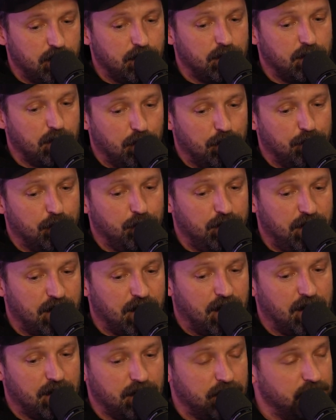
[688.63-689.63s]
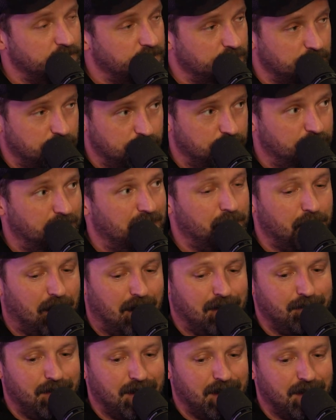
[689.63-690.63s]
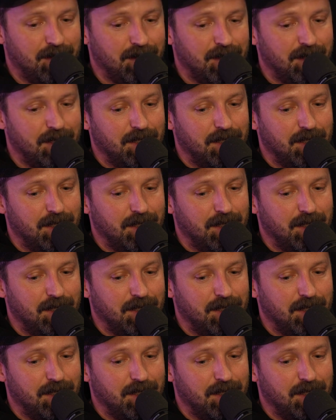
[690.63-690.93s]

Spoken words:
go through the island bit by bit